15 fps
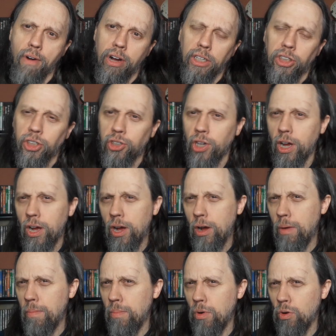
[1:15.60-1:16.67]

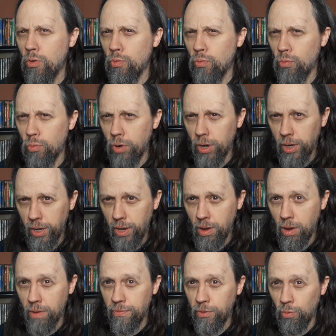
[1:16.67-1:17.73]
some really
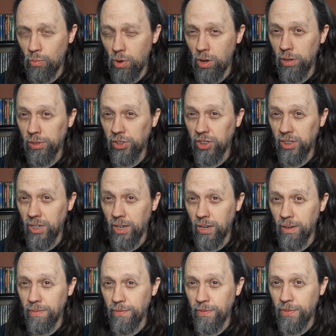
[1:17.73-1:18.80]
off-the-wall
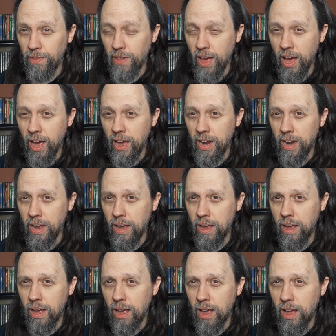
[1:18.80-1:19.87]
stuff that
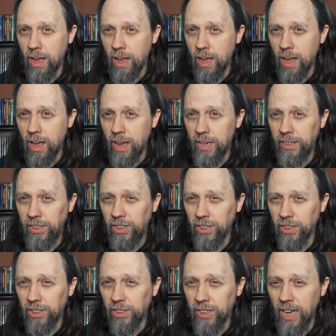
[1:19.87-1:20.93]
I
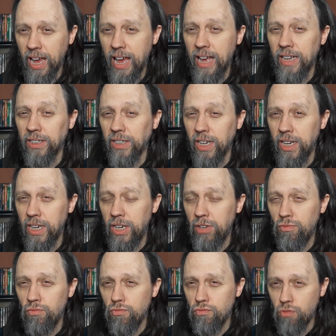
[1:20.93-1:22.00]
just, as a
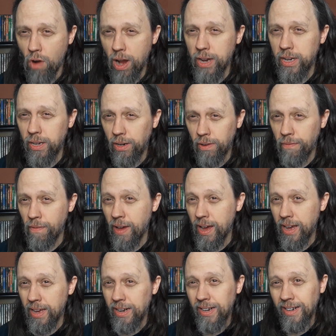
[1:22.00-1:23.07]
Dracula
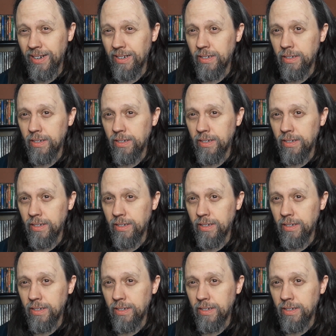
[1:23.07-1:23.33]
fan,